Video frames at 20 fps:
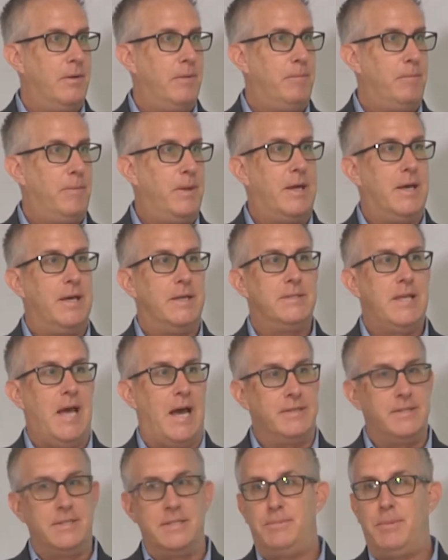Because
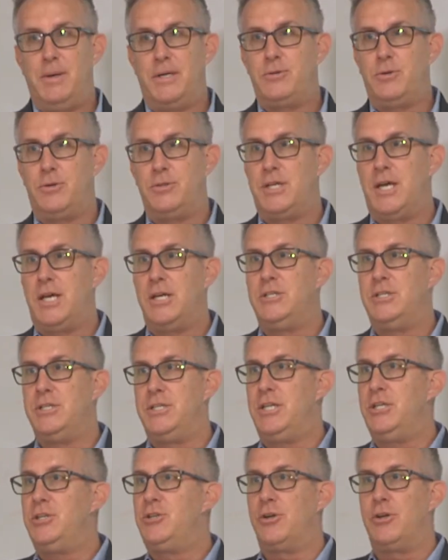as a special education
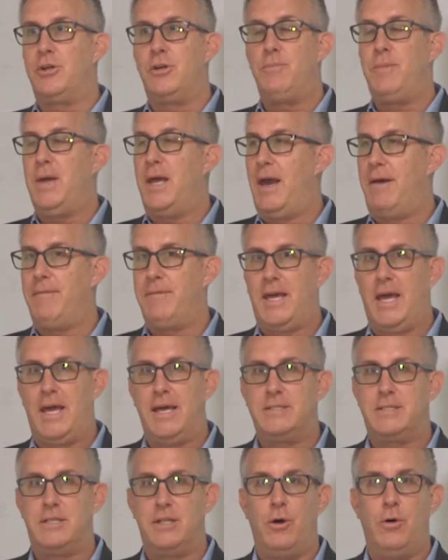teacher, you may have a
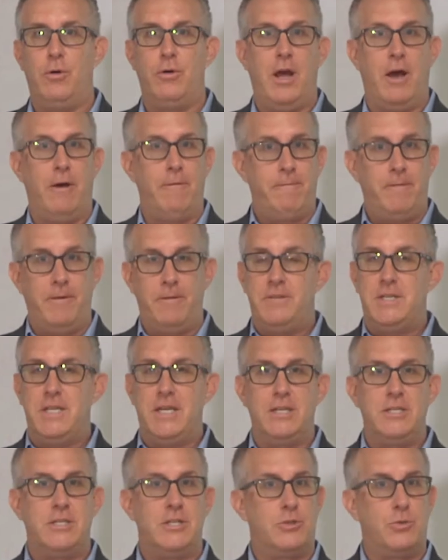caseload of
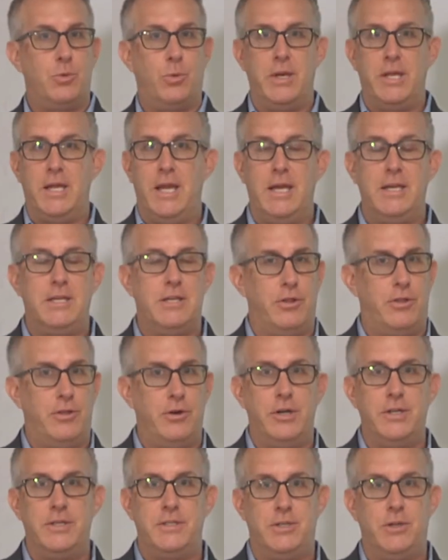15 to 28 to
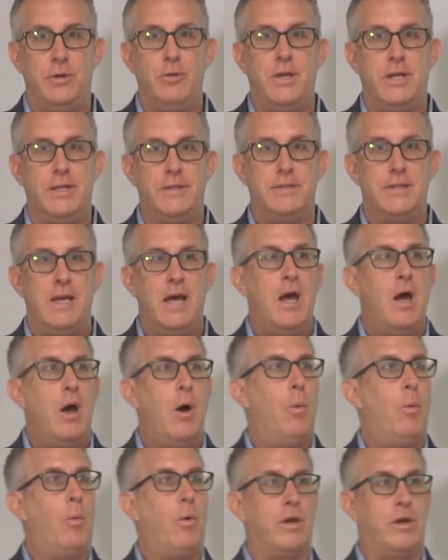30 students
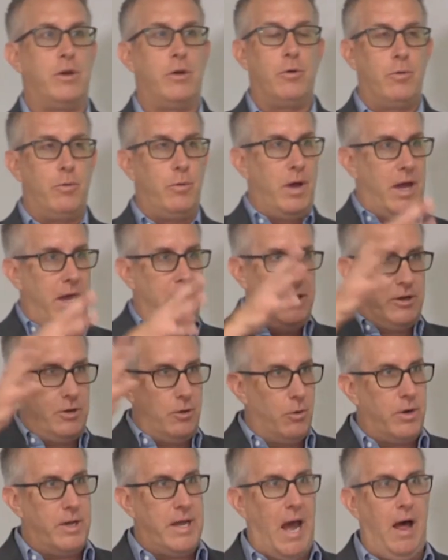where you, in
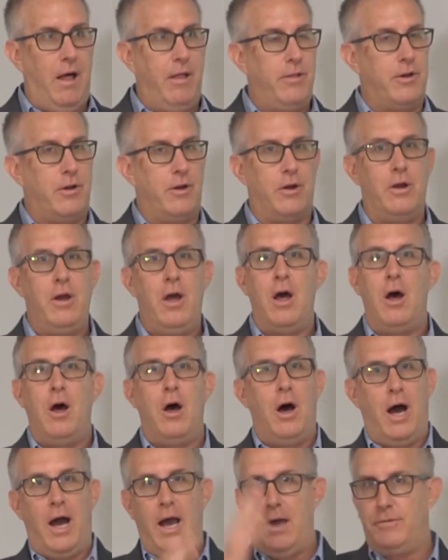your calendar,
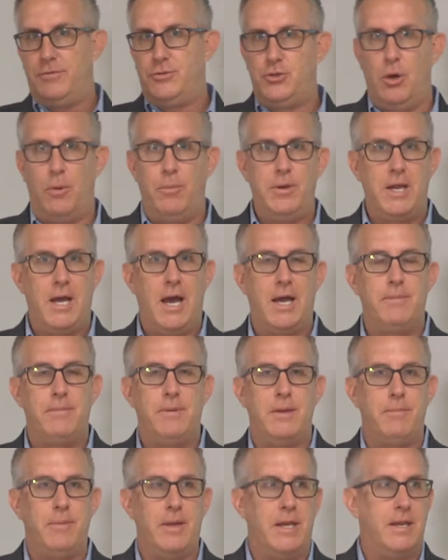I have so many
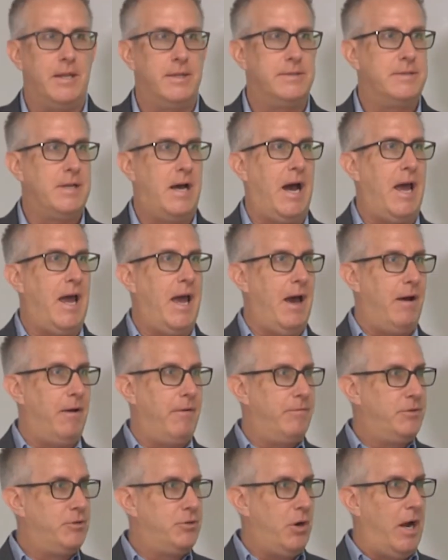IEP meetings. I
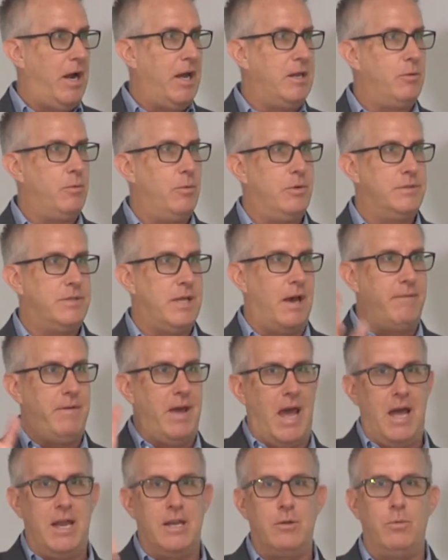have triennials, I have
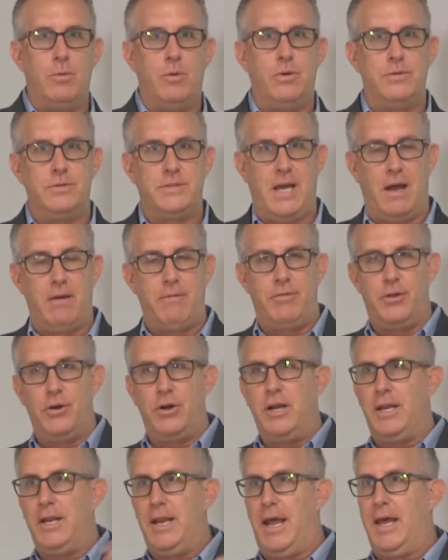annuals, I have
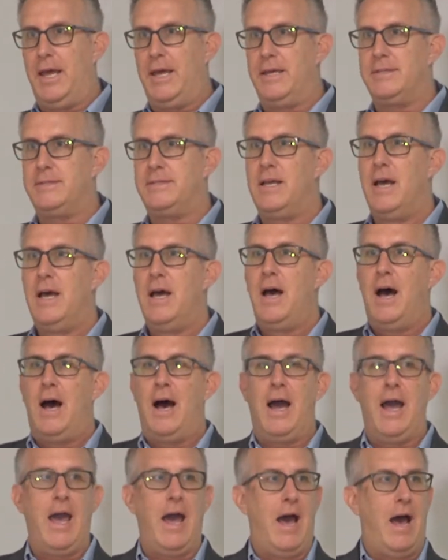30 days,
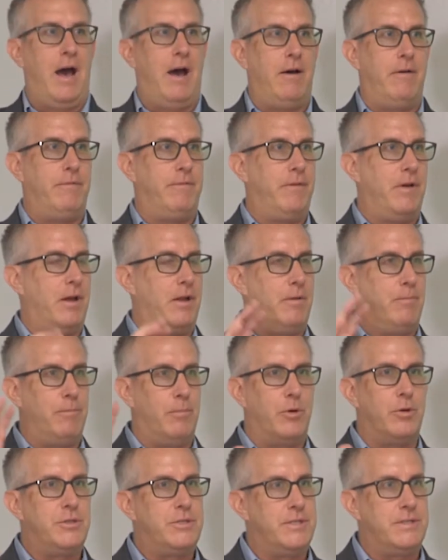I have an
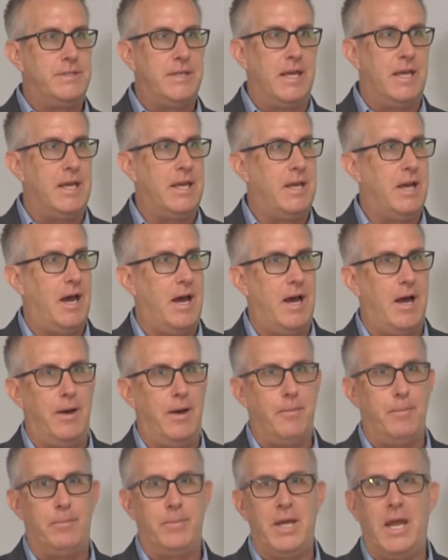emergency
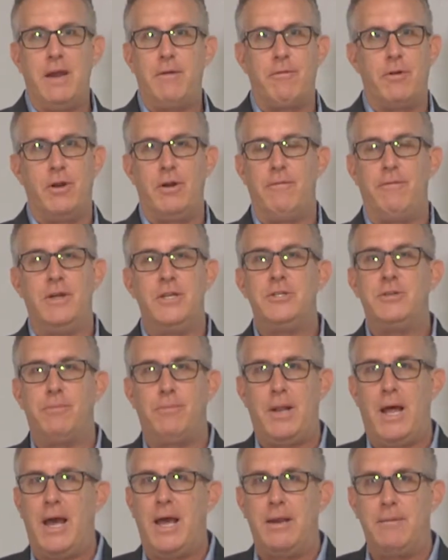behavior intervention
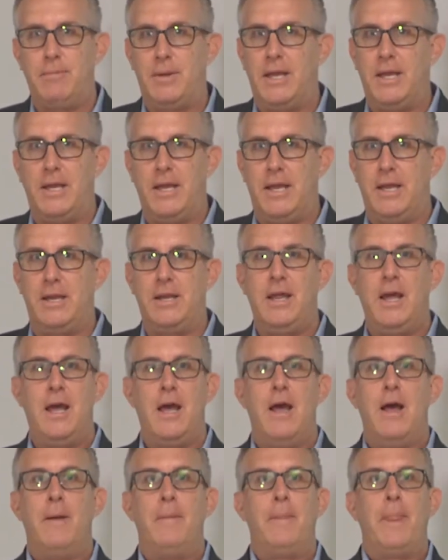plan meeting,
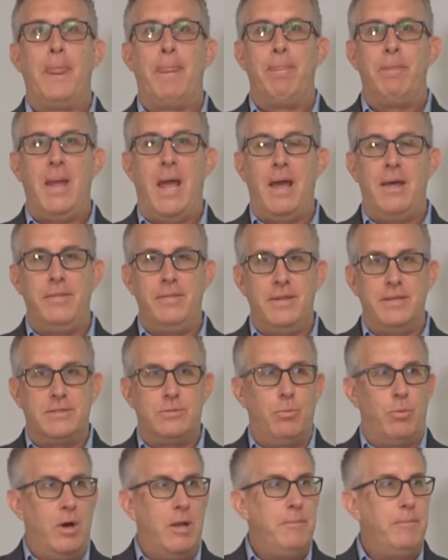and
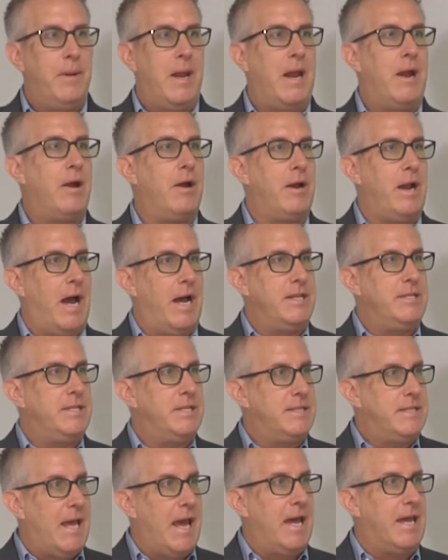this one parent, I
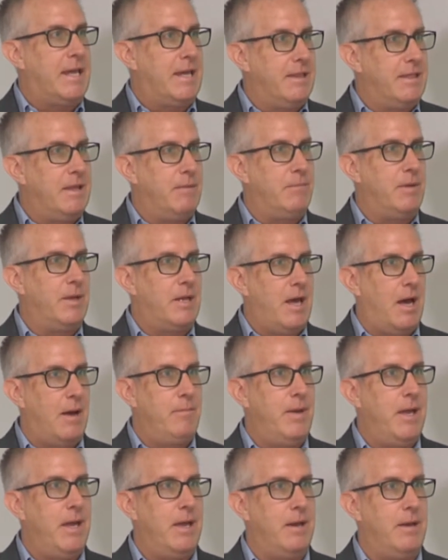just can't get them to
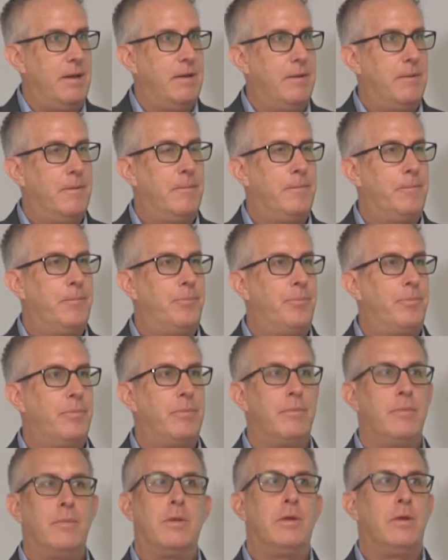come in.
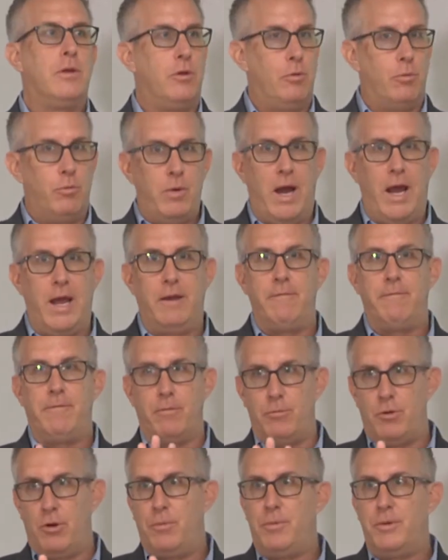You're right.
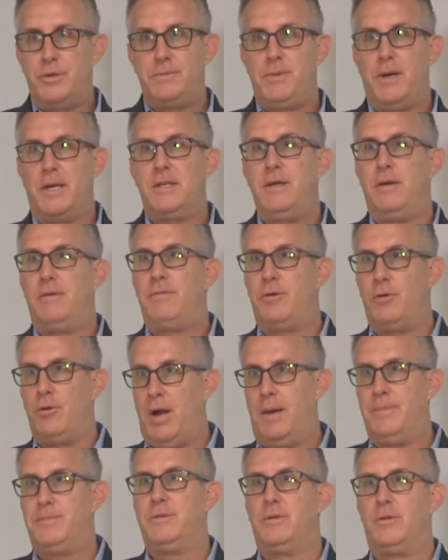From your perspective, you're
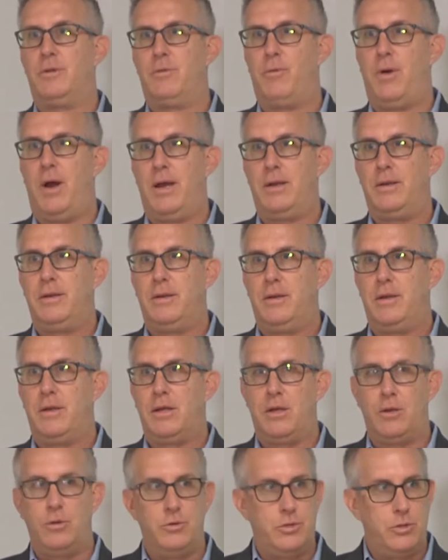absolutely right.
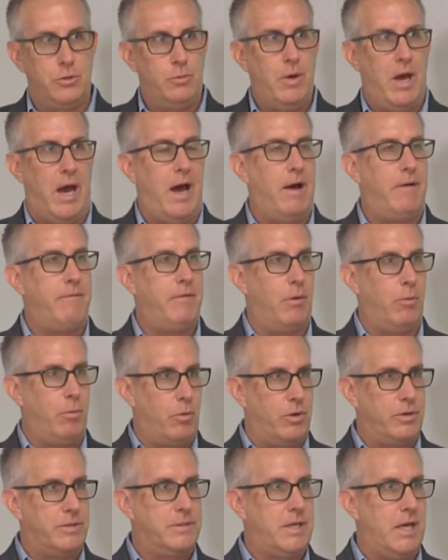You do have a
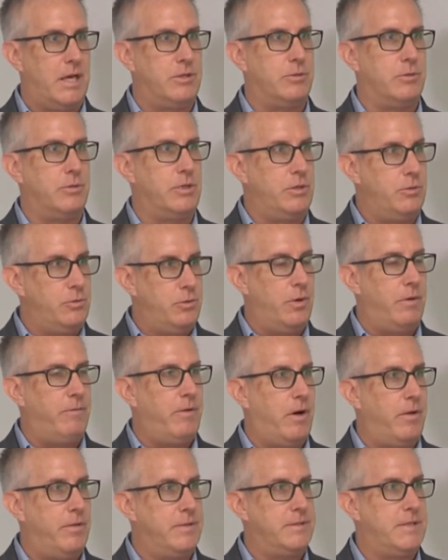work schedule. You do have
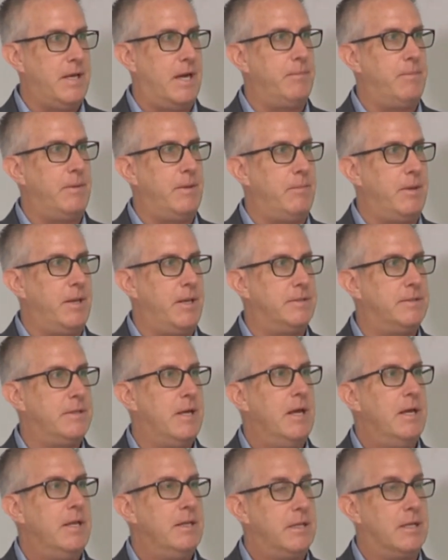all these IEP meetings
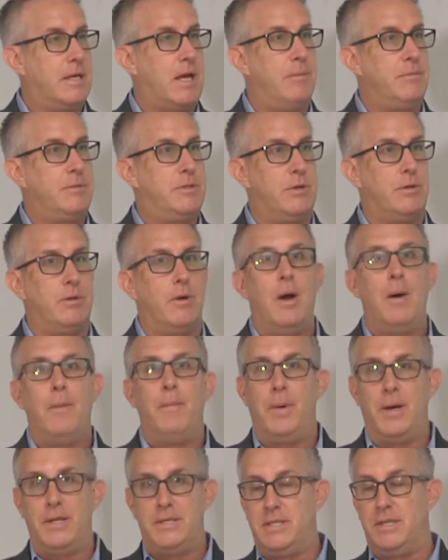to come to.
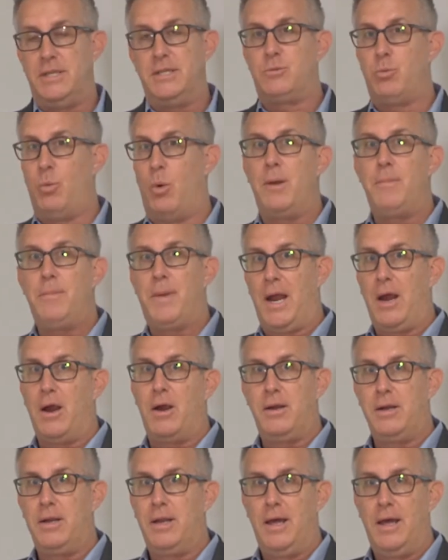But to this one
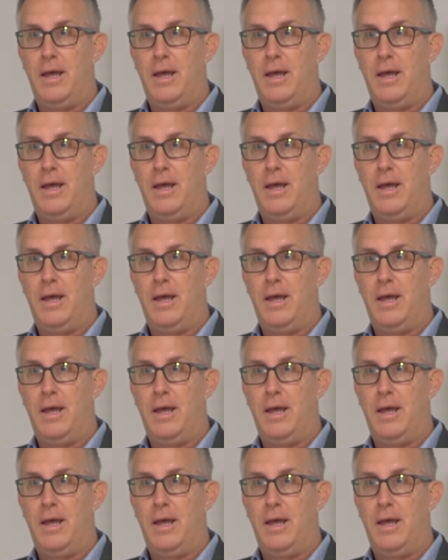parent,